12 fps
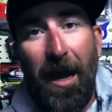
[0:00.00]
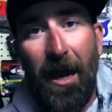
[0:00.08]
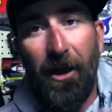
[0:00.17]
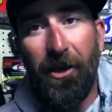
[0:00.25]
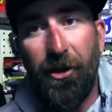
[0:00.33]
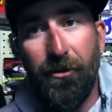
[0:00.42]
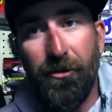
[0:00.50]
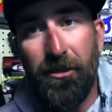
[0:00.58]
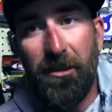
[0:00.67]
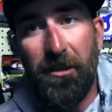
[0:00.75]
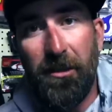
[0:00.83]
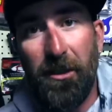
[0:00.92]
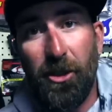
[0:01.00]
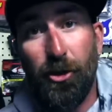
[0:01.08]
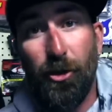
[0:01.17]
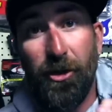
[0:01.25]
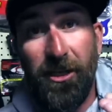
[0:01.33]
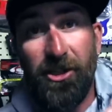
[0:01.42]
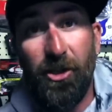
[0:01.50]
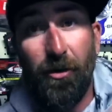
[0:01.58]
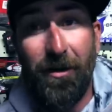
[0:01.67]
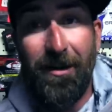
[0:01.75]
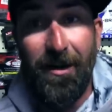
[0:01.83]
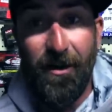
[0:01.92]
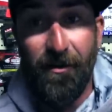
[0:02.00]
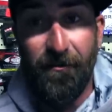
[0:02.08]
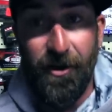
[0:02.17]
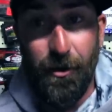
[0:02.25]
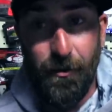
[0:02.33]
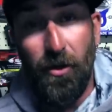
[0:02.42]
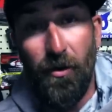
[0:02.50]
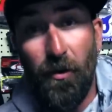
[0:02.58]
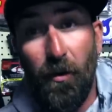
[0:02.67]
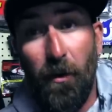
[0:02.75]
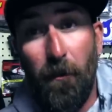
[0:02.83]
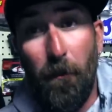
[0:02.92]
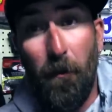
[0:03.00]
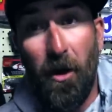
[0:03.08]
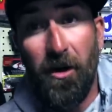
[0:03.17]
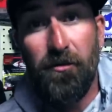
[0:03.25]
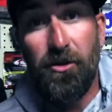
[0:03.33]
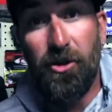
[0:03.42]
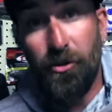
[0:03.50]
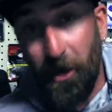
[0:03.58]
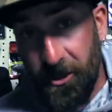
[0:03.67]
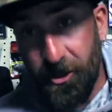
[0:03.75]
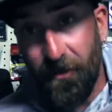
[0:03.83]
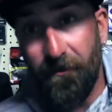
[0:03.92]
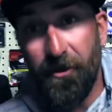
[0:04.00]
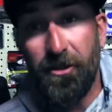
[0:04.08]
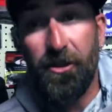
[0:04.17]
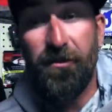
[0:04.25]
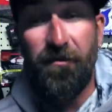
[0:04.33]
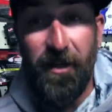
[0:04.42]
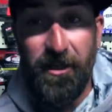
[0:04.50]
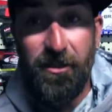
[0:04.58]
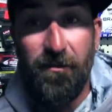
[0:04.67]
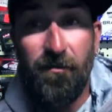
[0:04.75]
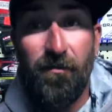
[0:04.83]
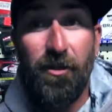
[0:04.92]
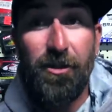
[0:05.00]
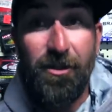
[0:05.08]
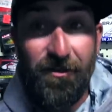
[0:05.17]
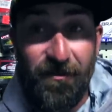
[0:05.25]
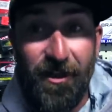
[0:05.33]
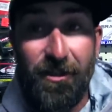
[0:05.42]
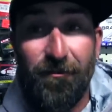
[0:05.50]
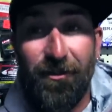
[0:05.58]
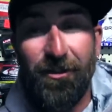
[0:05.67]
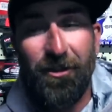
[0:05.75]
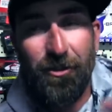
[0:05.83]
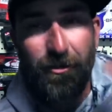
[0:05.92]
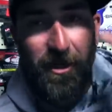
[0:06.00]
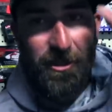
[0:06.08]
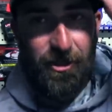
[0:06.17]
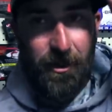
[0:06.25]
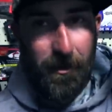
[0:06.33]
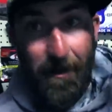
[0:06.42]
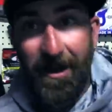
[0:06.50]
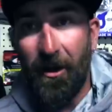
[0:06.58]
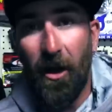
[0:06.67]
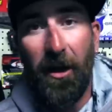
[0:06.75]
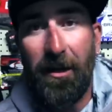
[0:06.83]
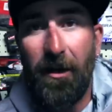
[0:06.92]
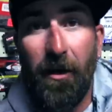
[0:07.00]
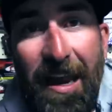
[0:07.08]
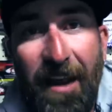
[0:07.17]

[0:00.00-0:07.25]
how to use the traditional and clear view to mark structure versus fish versus structure. Made it a lot clearer.